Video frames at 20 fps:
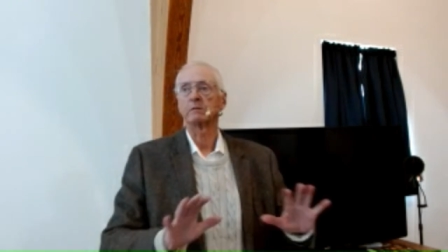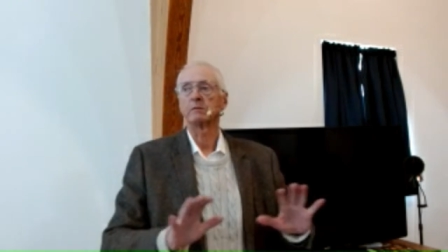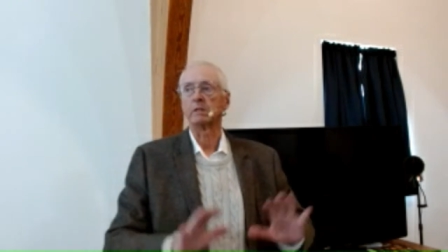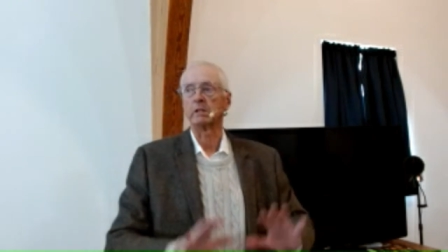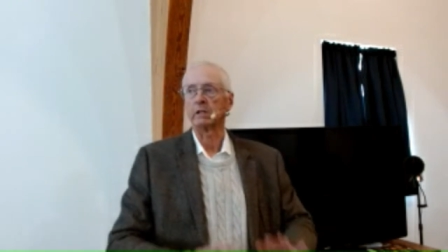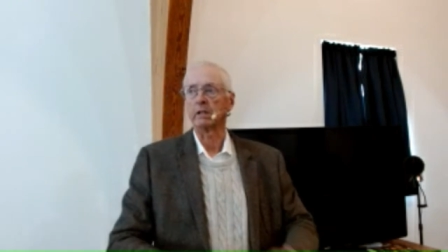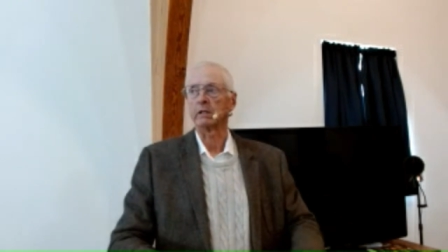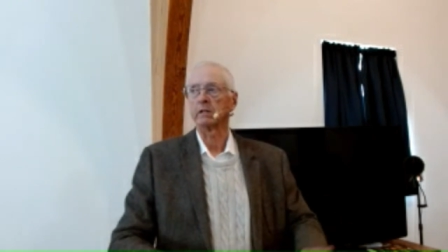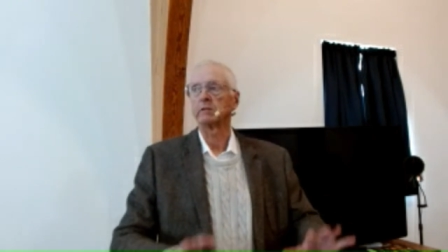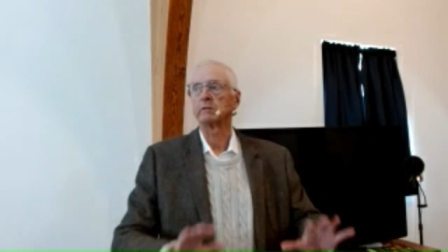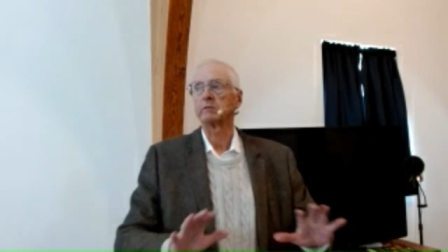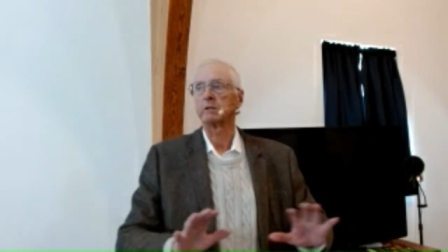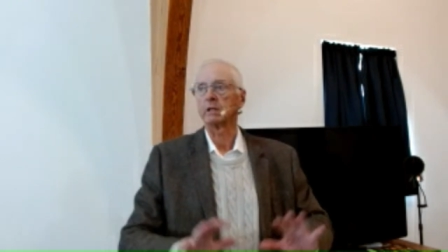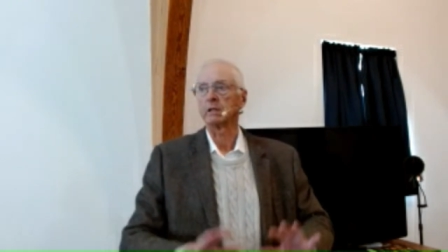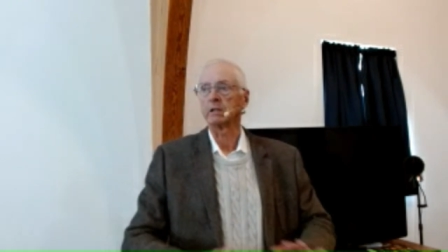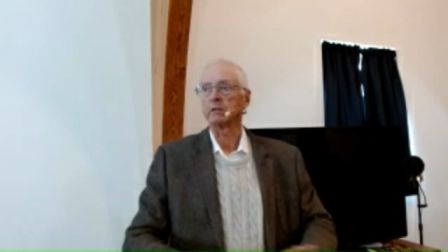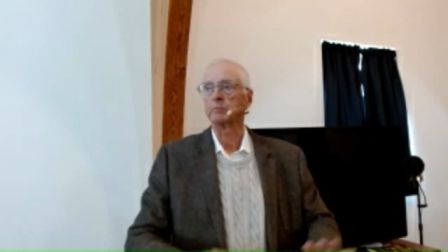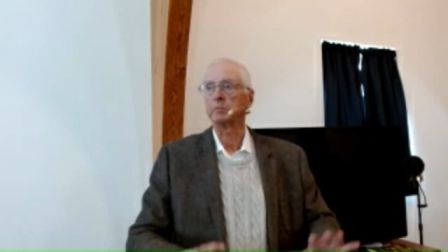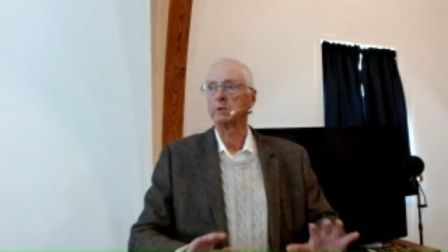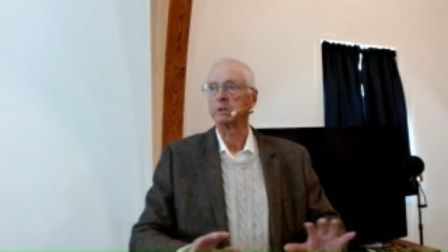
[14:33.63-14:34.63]
and let it
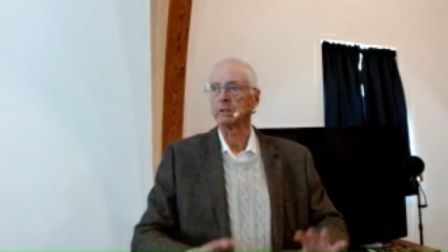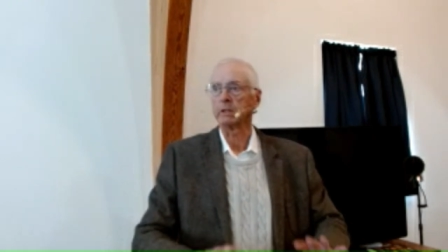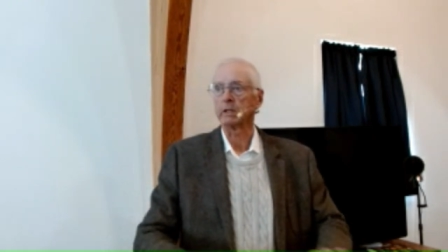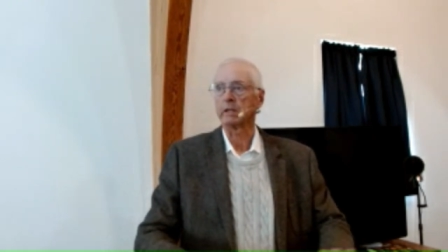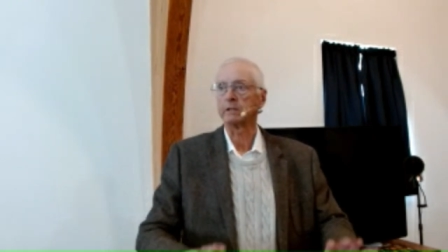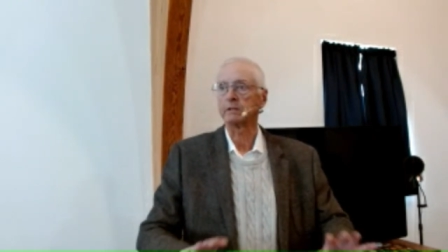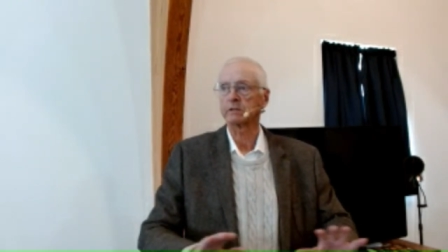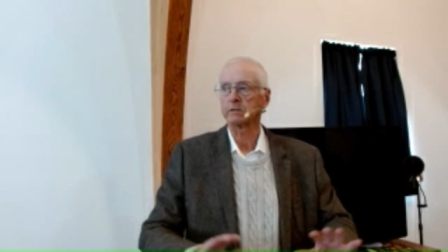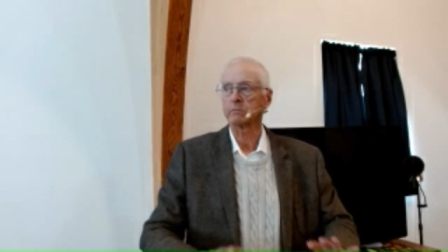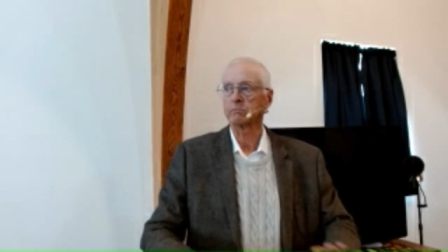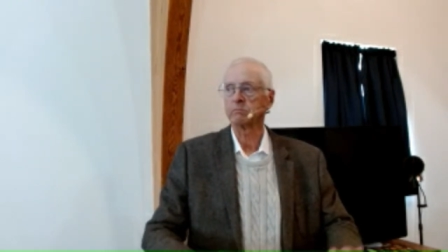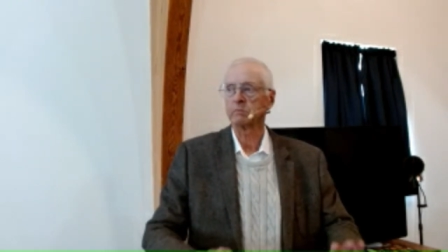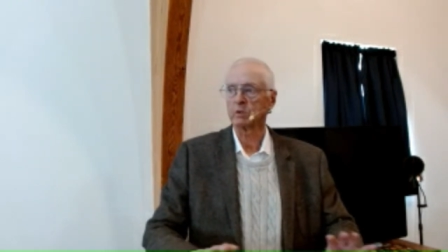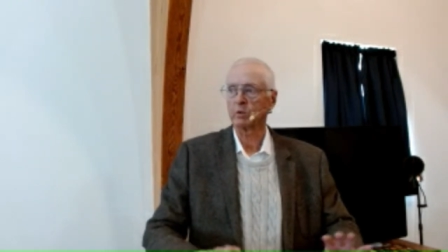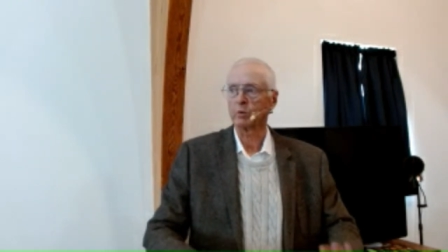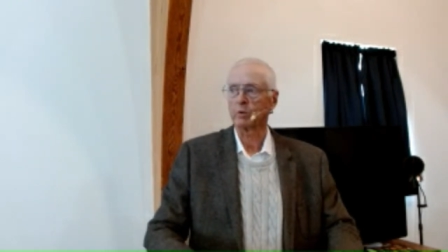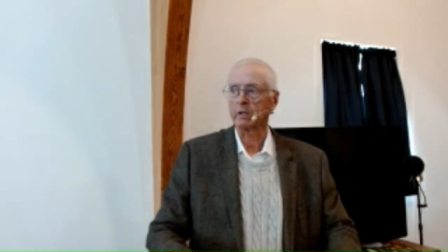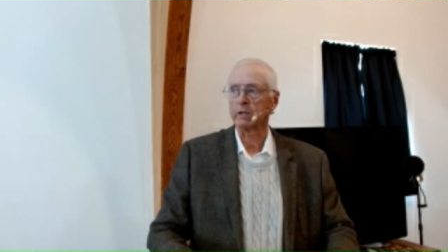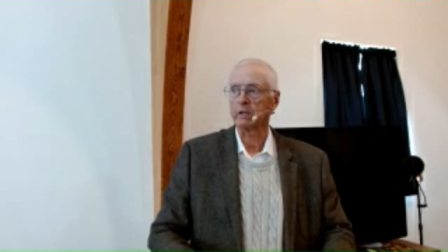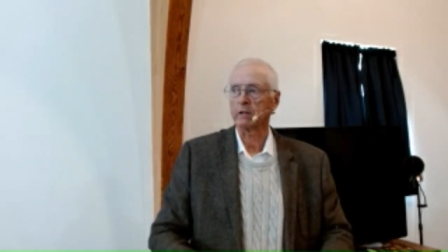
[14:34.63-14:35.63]
kind of be a nice,
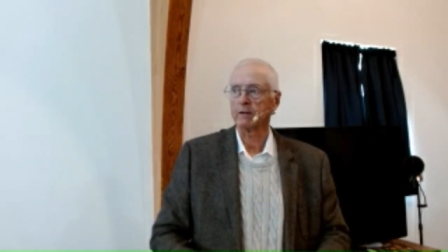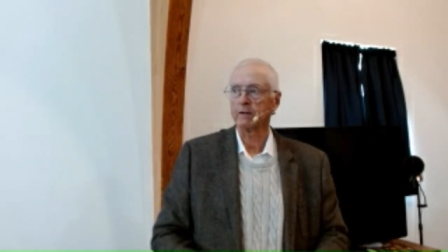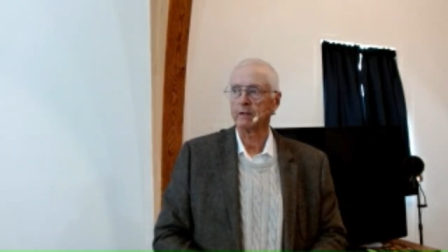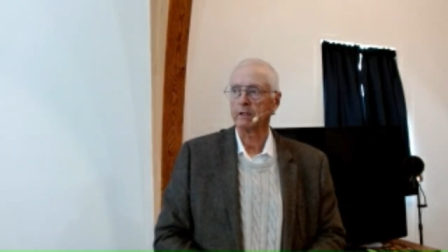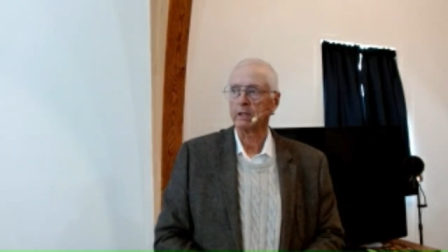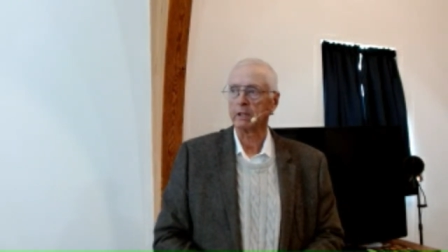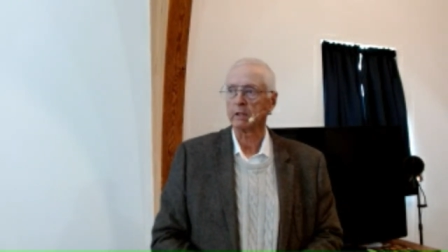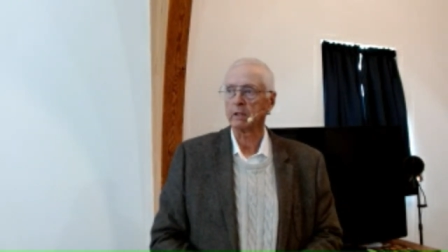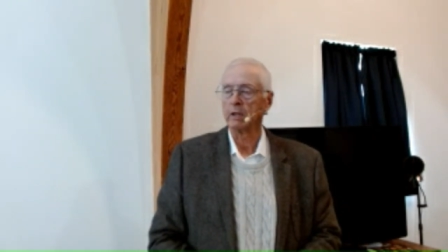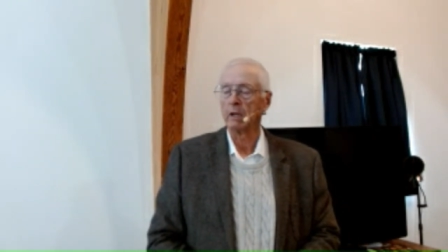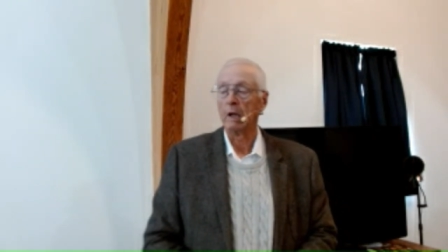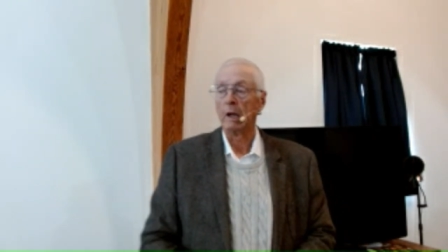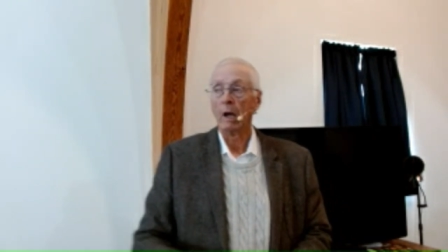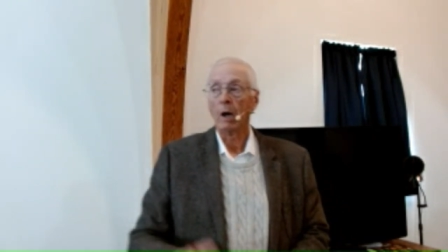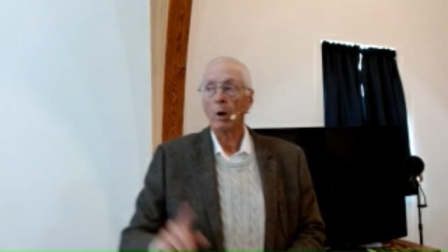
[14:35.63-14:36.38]
quiet thing.